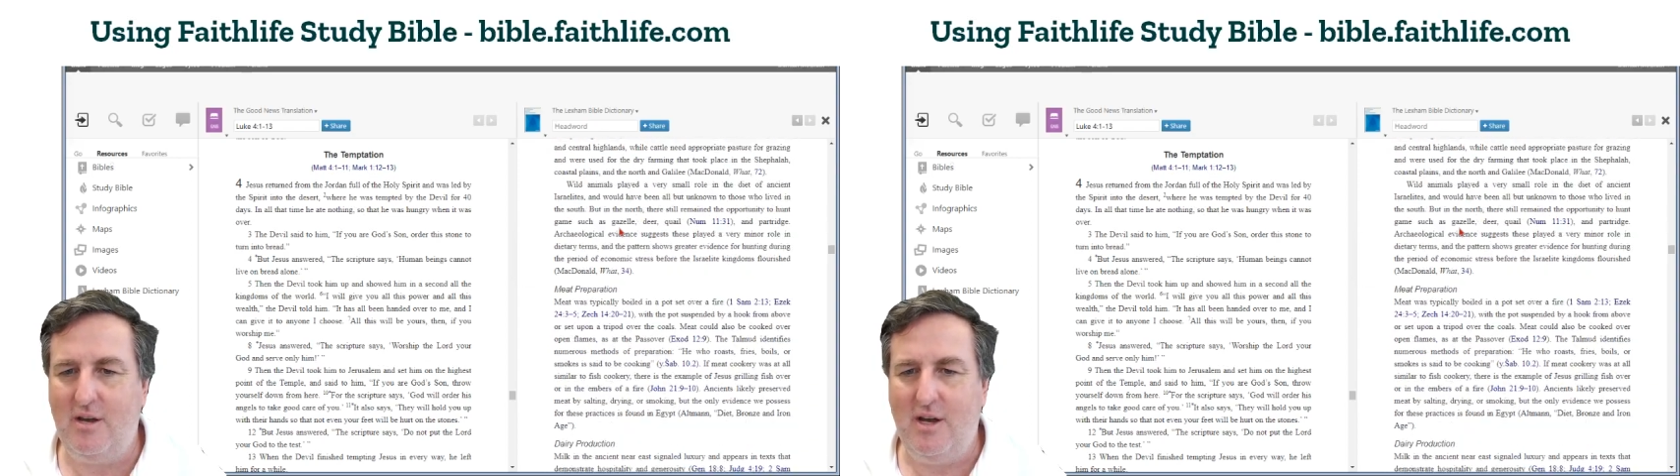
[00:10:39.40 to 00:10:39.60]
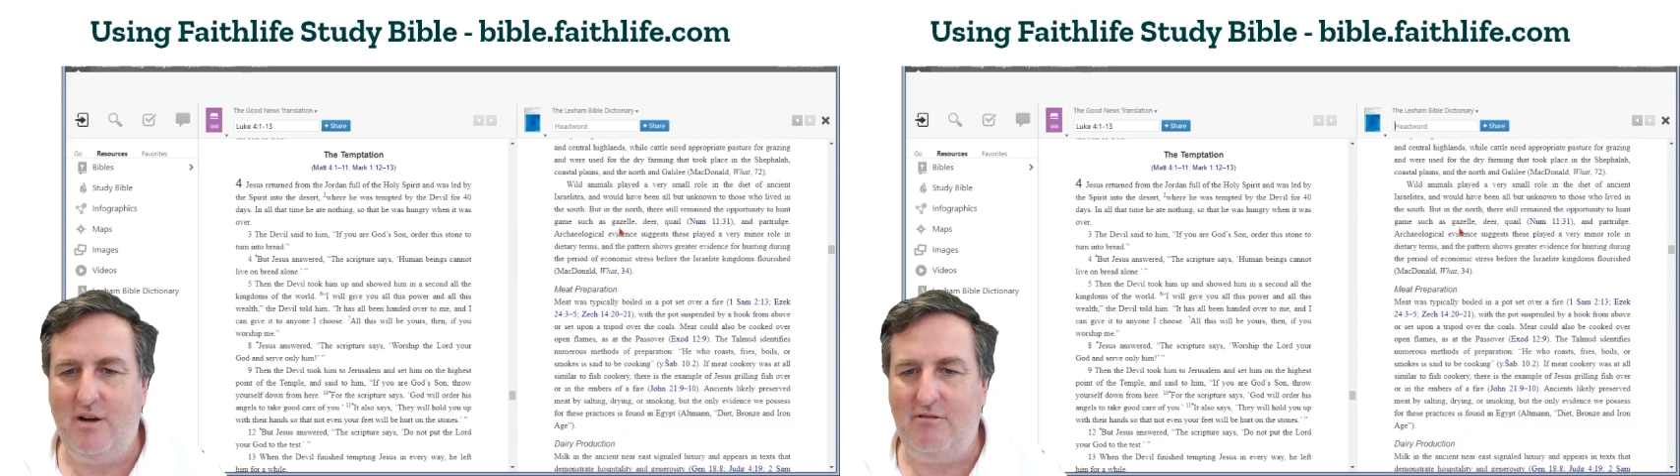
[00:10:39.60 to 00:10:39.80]

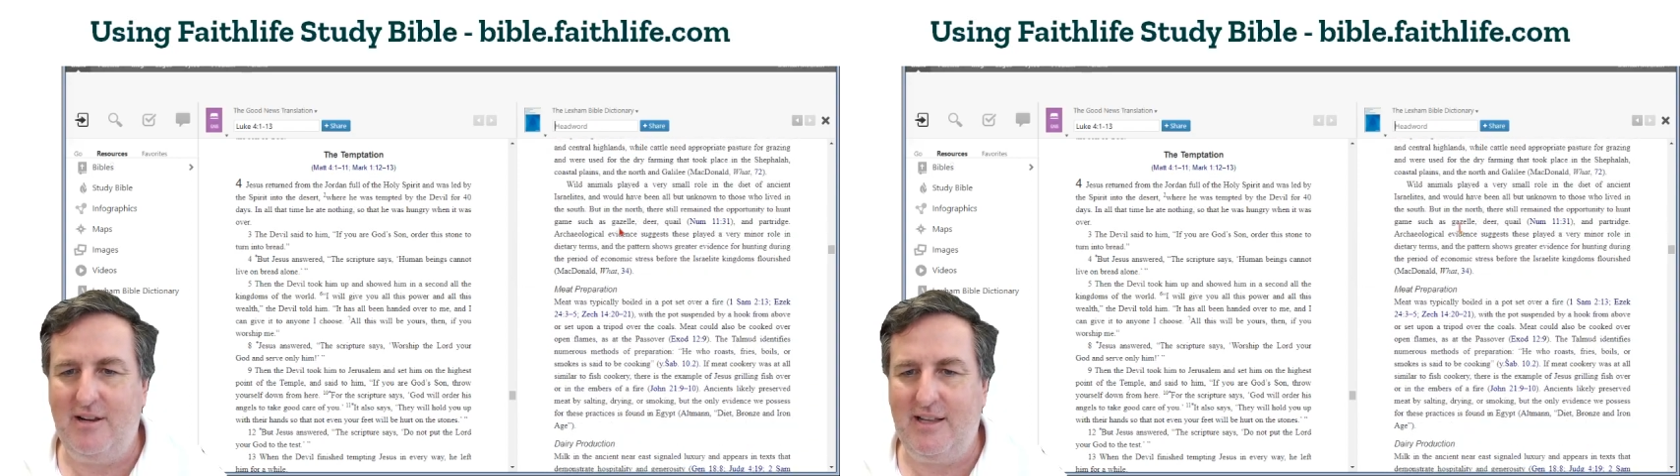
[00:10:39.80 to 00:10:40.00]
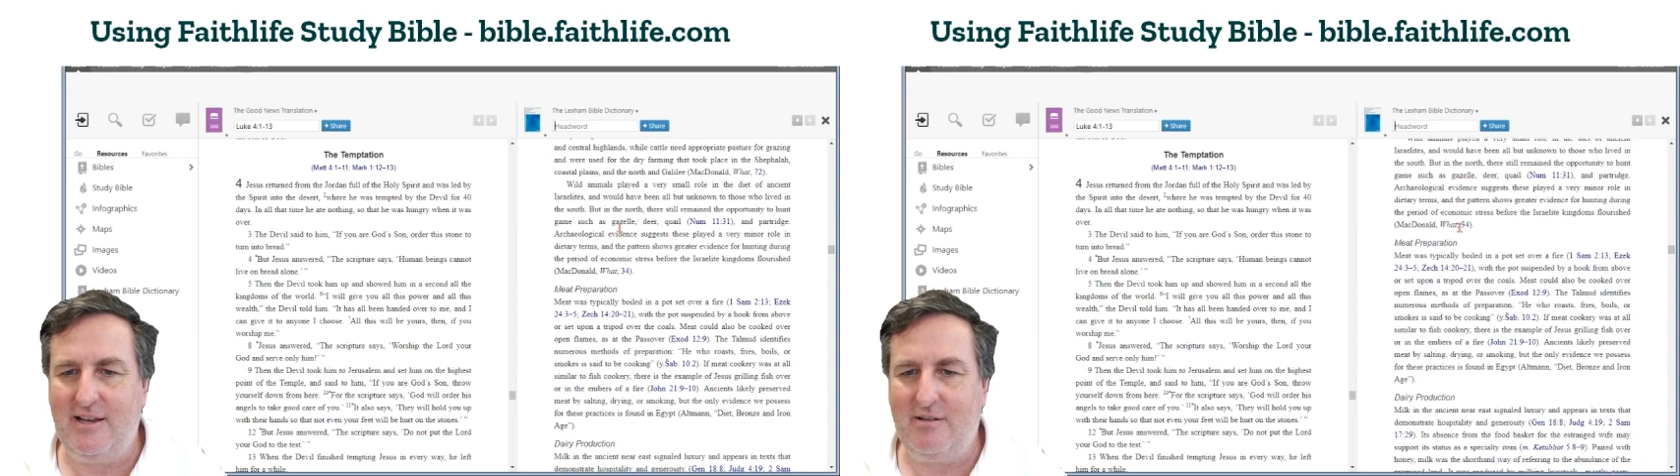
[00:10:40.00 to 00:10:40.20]

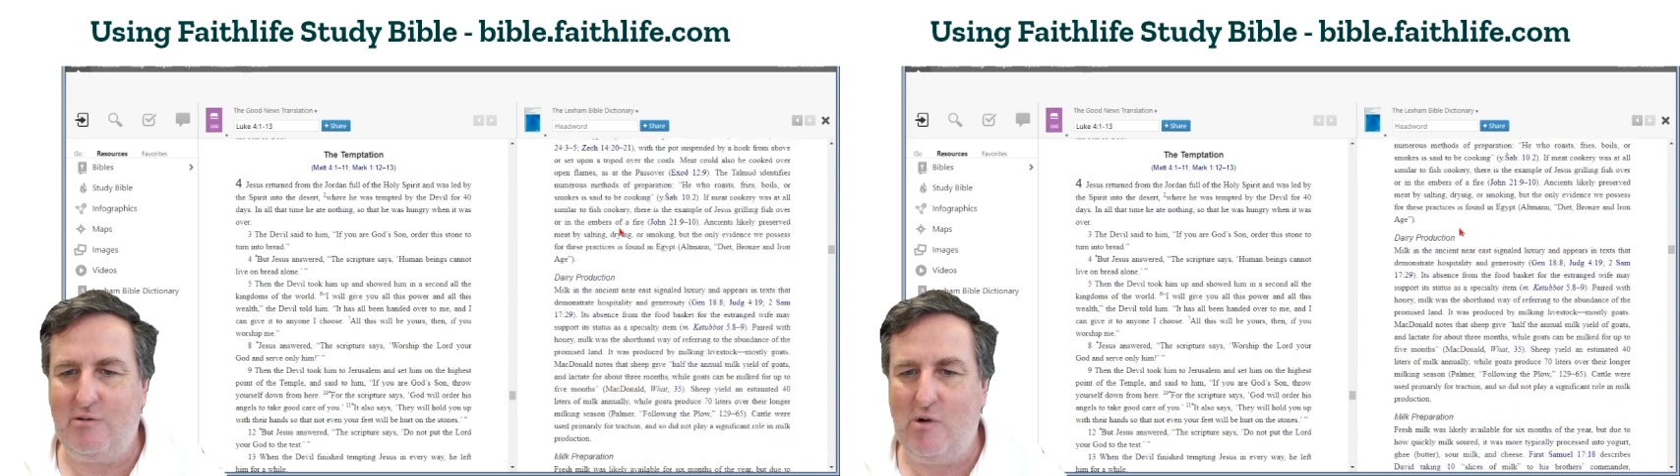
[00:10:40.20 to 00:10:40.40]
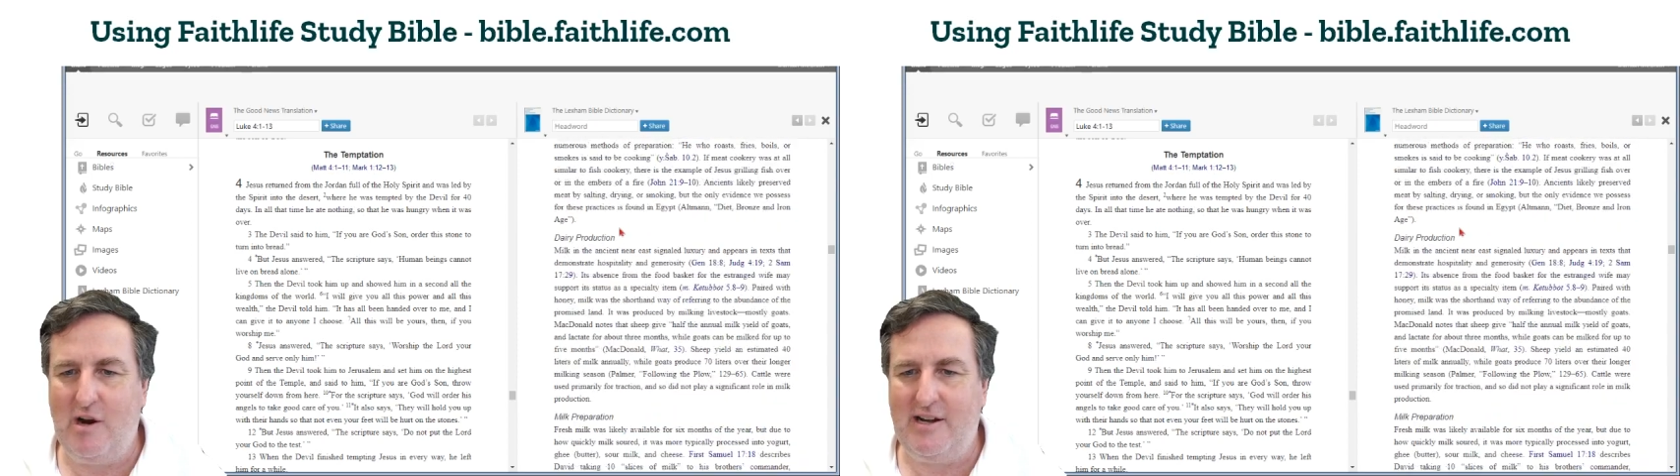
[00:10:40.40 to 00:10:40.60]
really
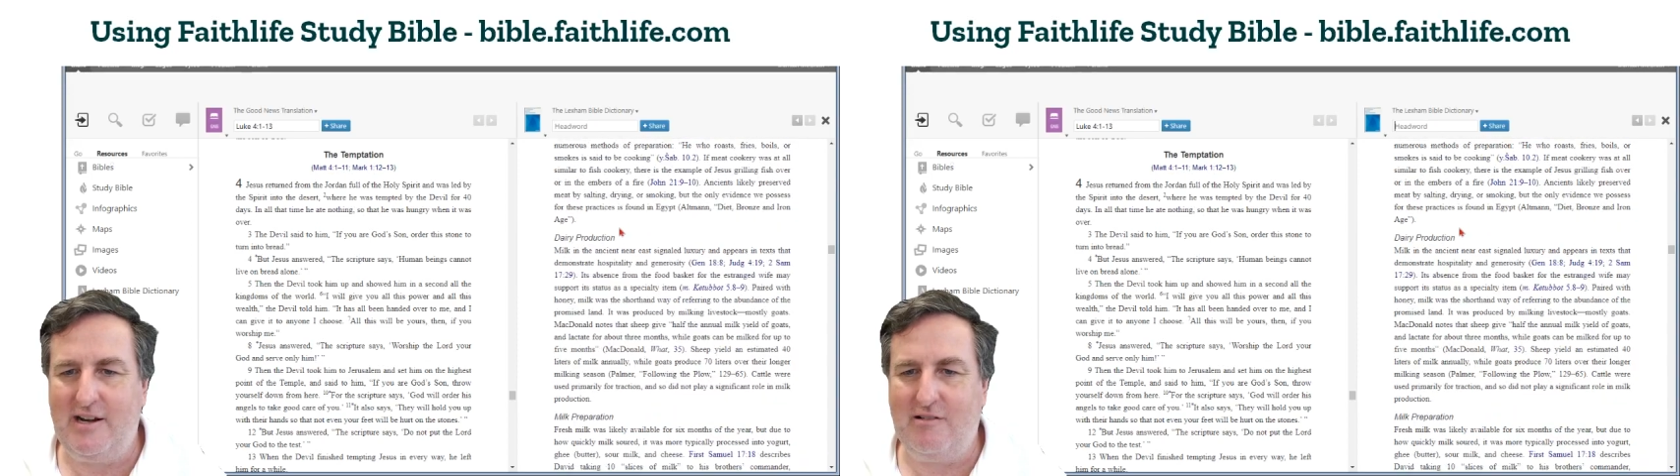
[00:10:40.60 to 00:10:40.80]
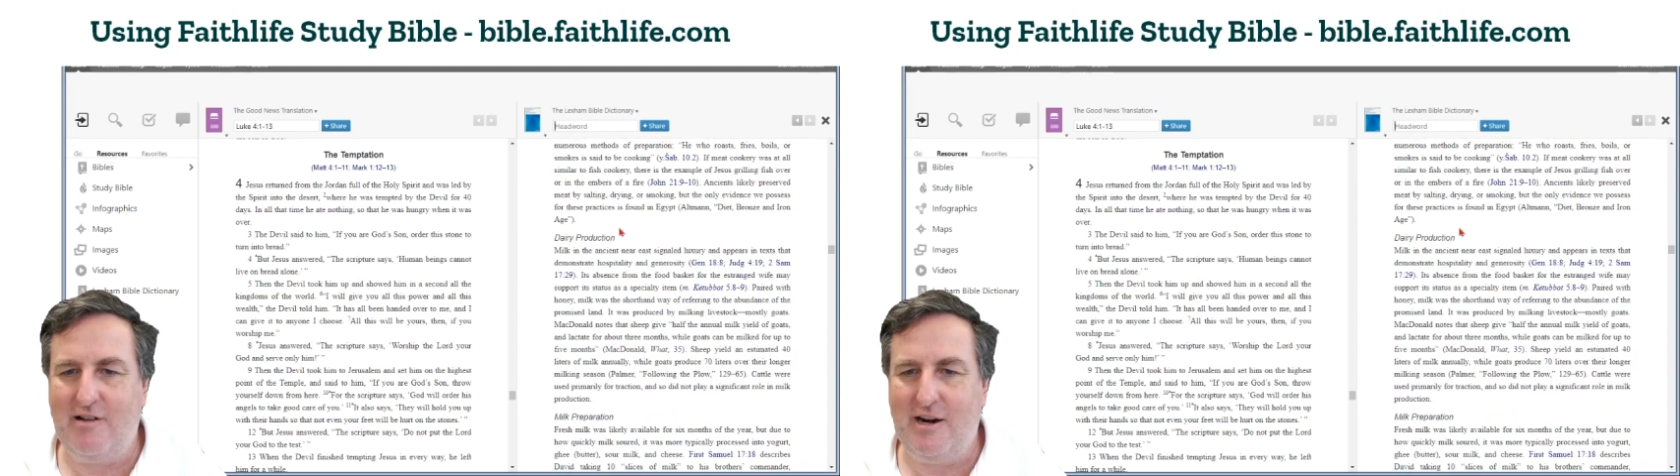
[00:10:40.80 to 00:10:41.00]
quite
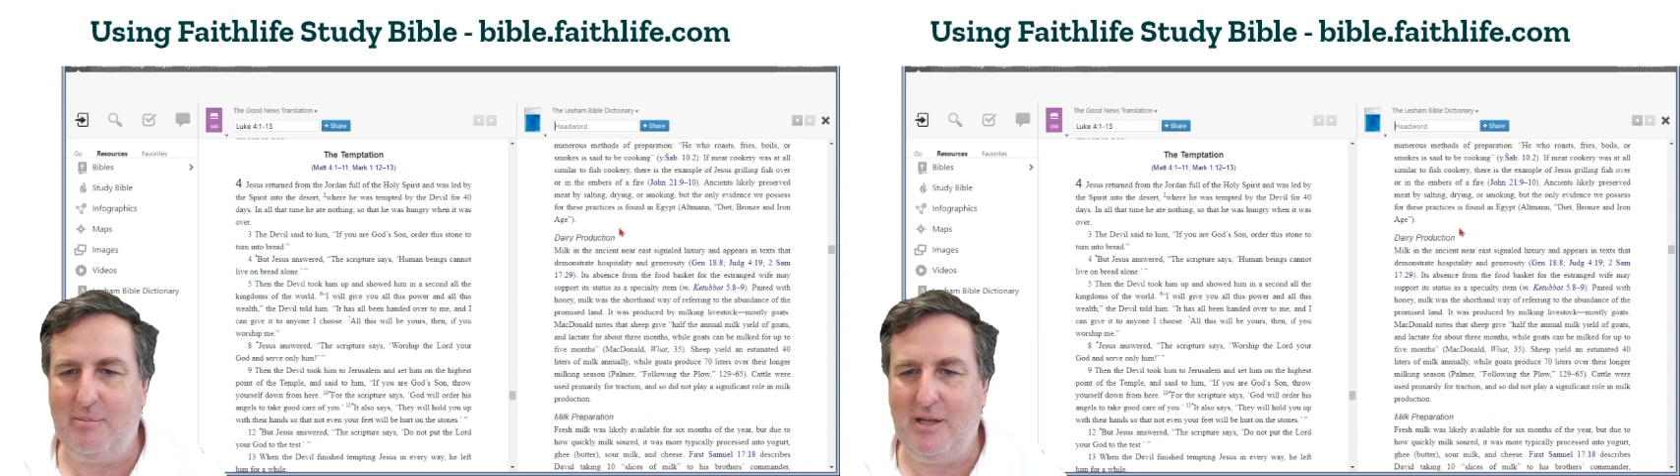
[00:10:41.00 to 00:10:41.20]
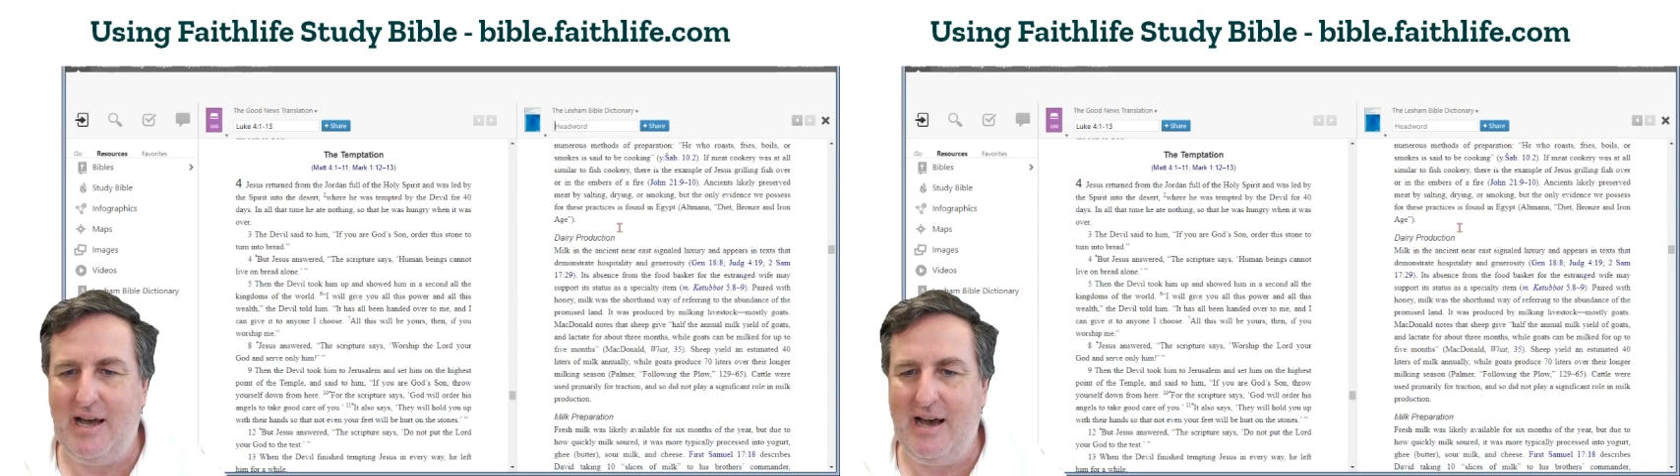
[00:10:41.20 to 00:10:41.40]

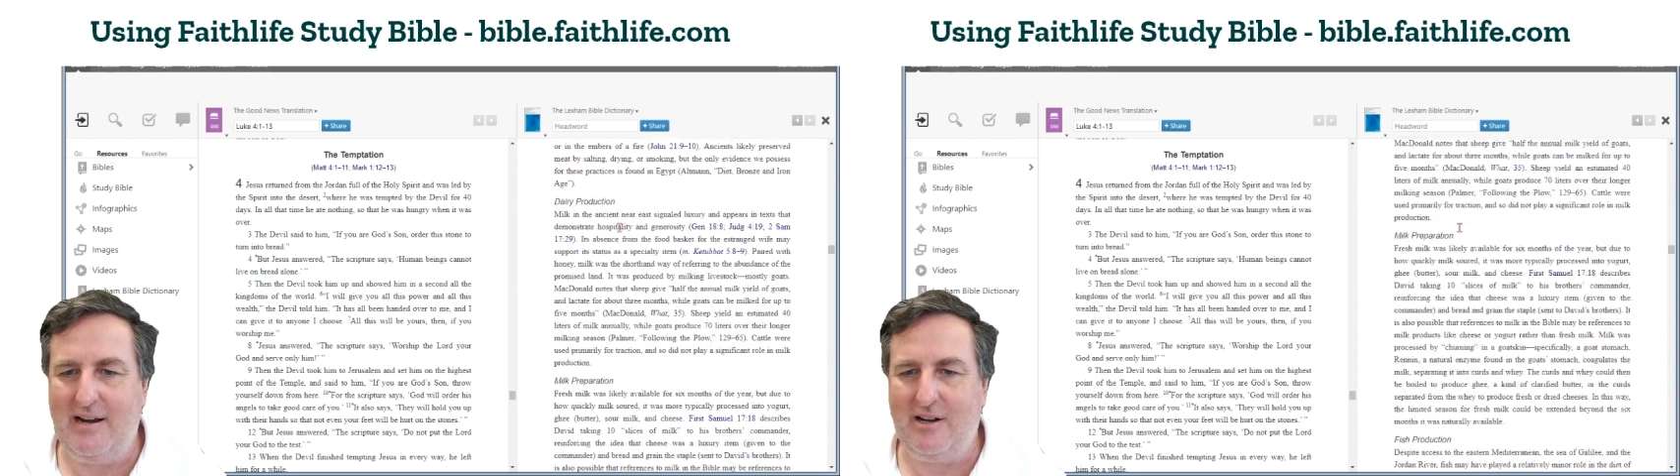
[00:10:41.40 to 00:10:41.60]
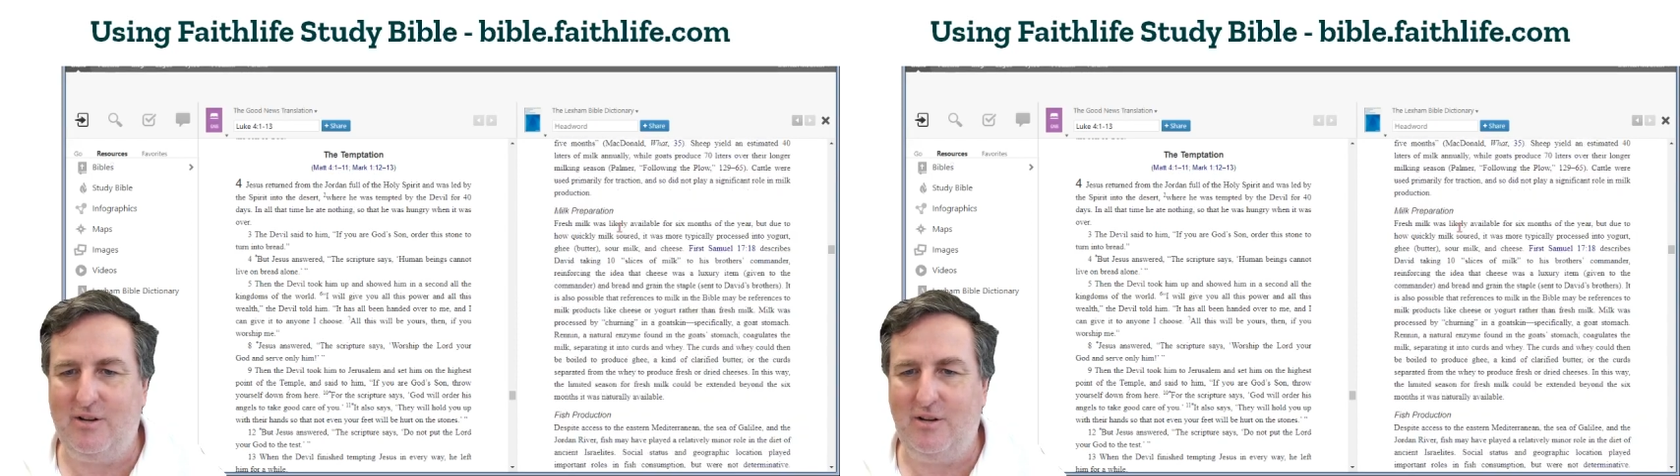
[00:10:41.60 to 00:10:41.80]
incredible
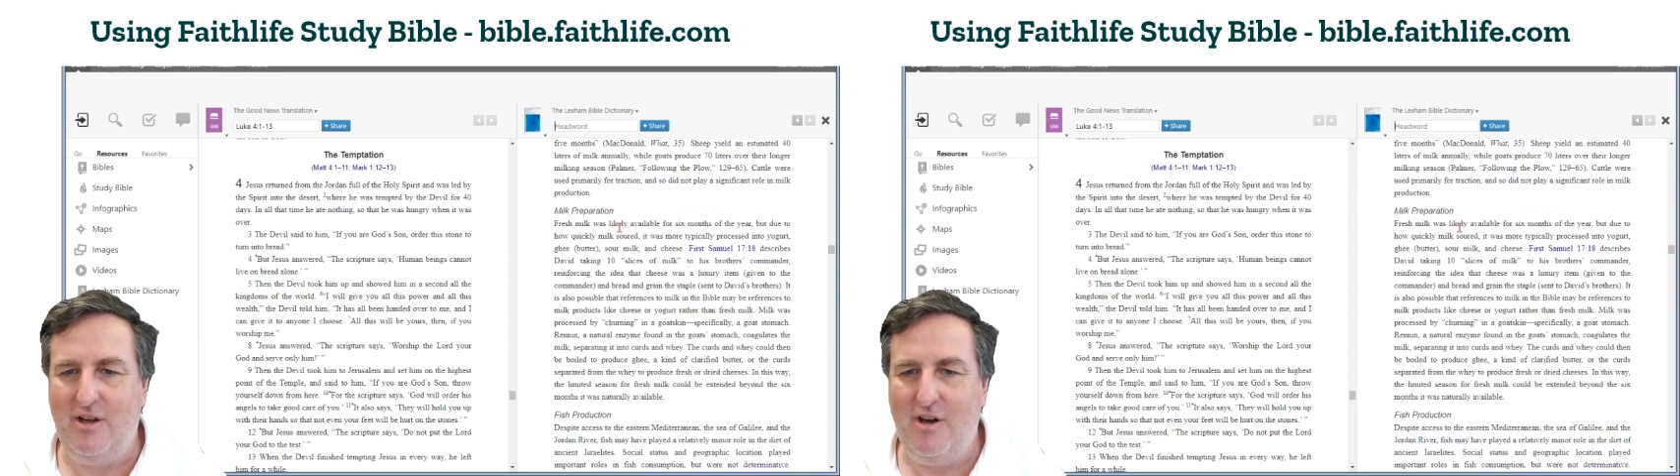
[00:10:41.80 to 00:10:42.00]
article